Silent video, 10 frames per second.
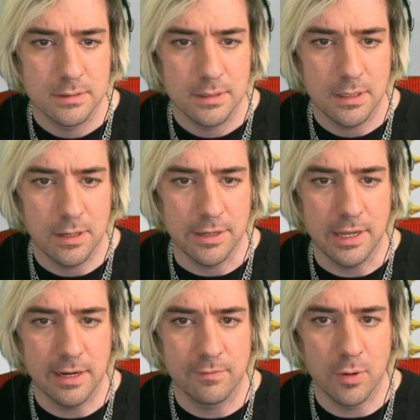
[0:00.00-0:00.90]
Oh, you
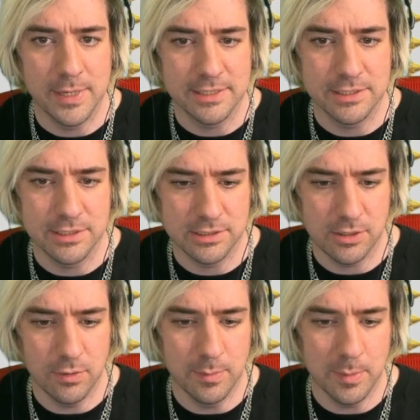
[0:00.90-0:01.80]
can't have romances as a
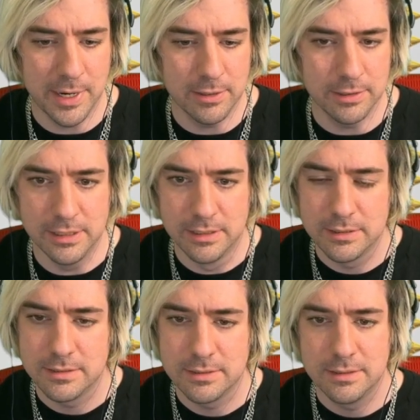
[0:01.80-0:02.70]
golem, apparently.
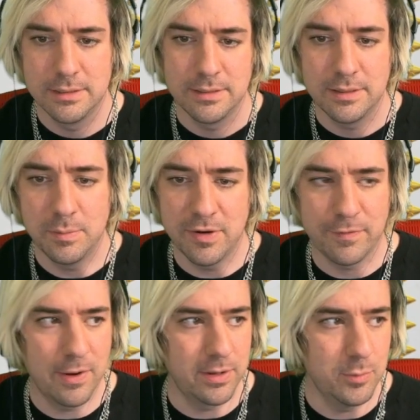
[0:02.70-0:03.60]
You can be a
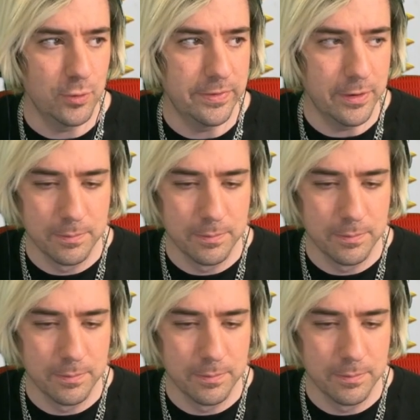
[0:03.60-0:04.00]
frowny boy, though.